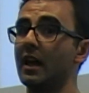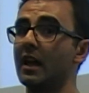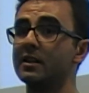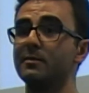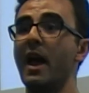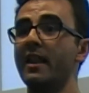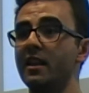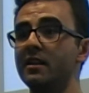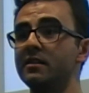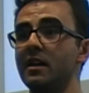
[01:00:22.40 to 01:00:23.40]
It's
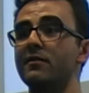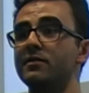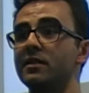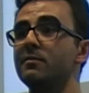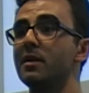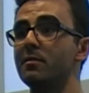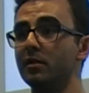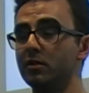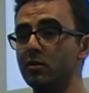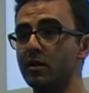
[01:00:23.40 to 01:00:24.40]
madness. I've seen people
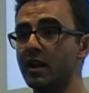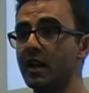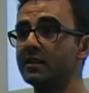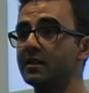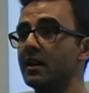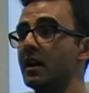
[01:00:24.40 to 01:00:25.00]
doing it,